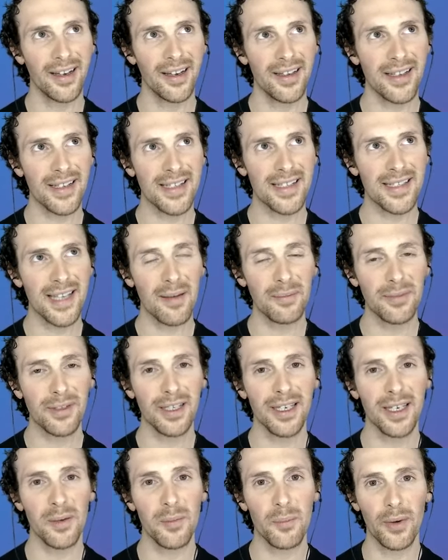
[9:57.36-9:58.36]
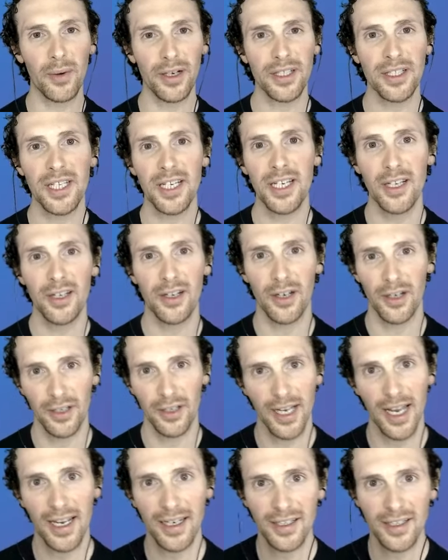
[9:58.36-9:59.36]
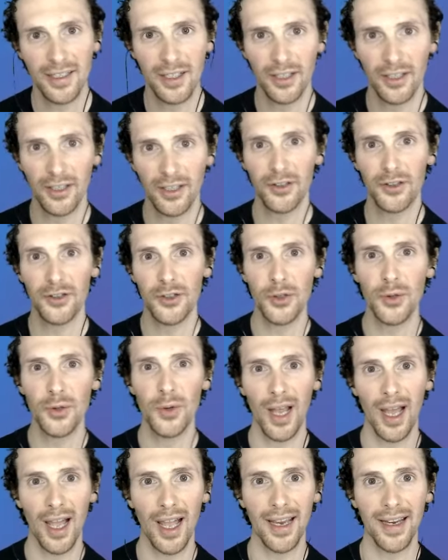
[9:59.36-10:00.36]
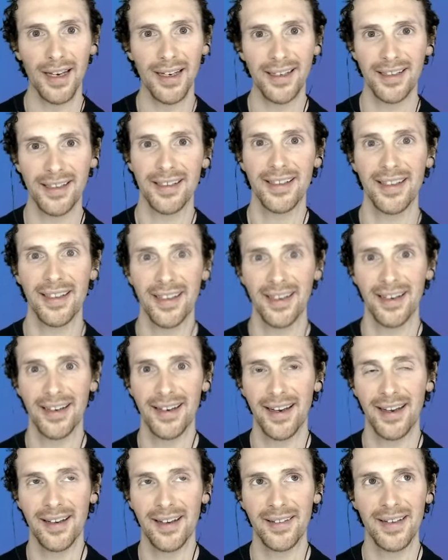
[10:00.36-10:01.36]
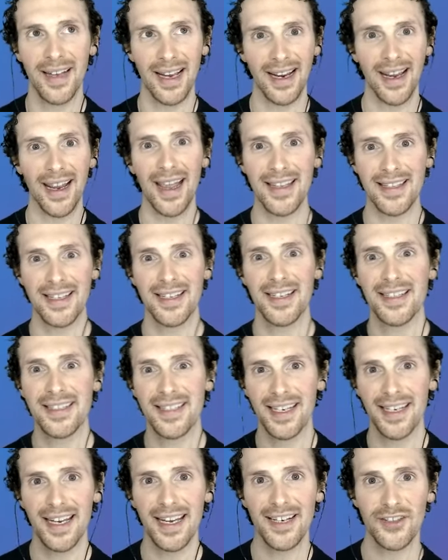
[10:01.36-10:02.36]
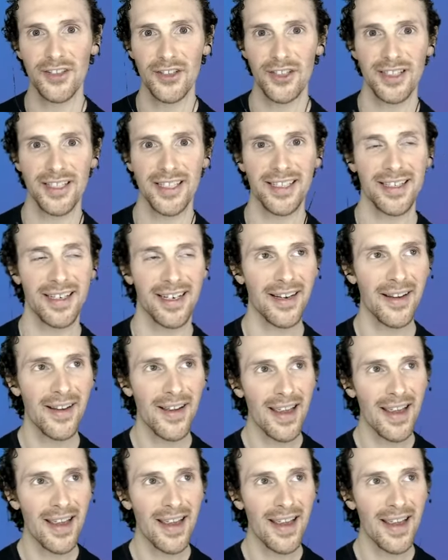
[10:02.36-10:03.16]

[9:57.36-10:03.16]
something in particular that you like in the like as an estate agent in the